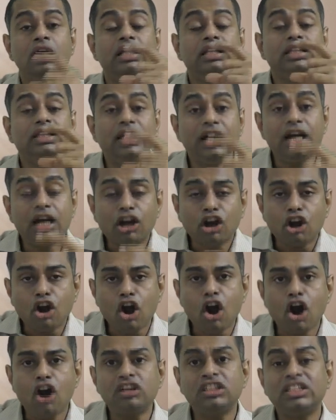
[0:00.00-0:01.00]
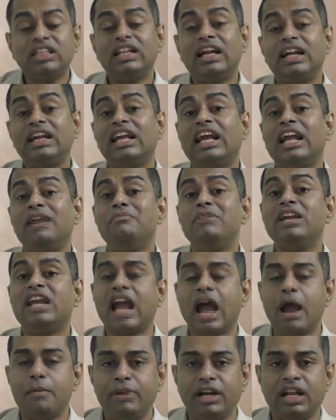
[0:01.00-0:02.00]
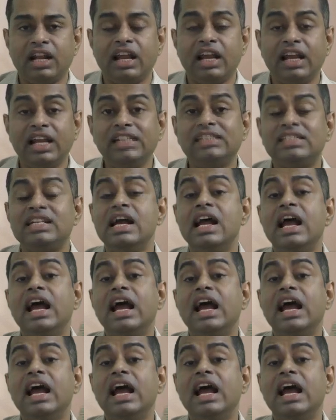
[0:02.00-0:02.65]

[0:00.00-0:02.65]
the cost that can be capitalized,